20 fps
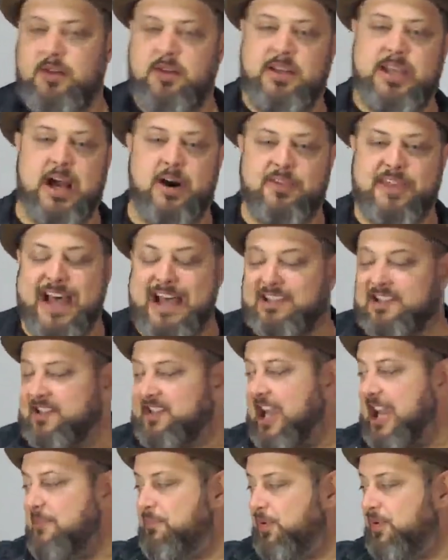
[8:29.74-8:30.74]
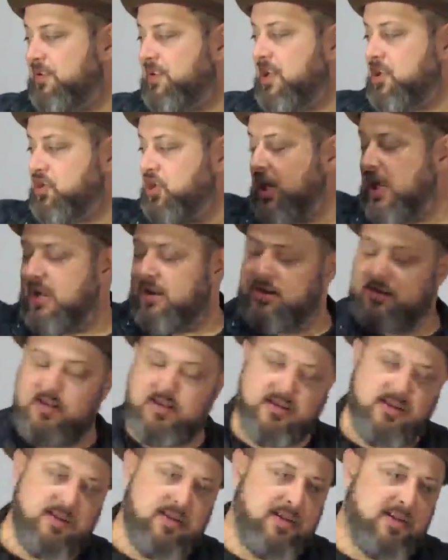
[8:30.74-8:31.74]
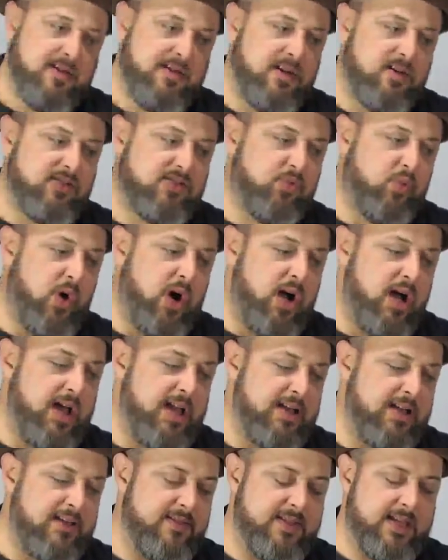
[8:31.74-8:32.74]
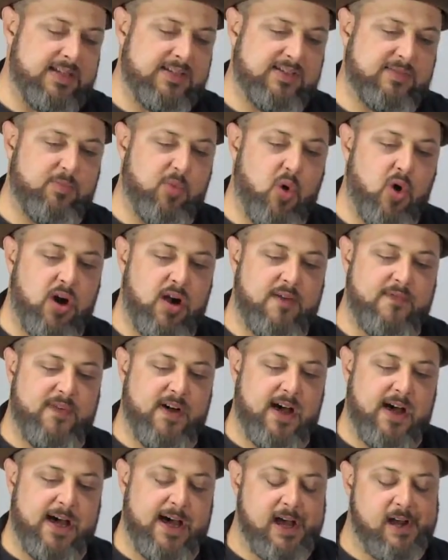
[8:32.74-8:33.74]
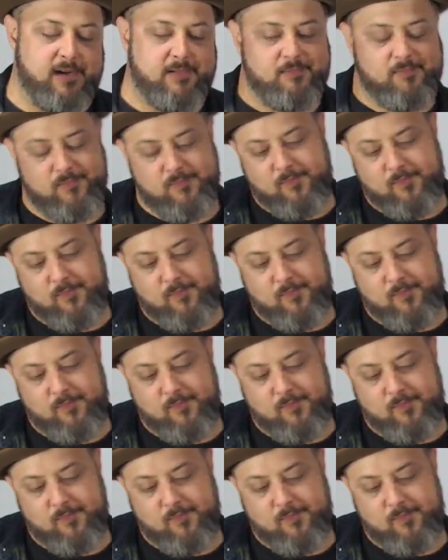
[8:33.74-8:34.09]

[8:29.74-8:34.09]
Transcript: Now in that same position, there's one that's more of a,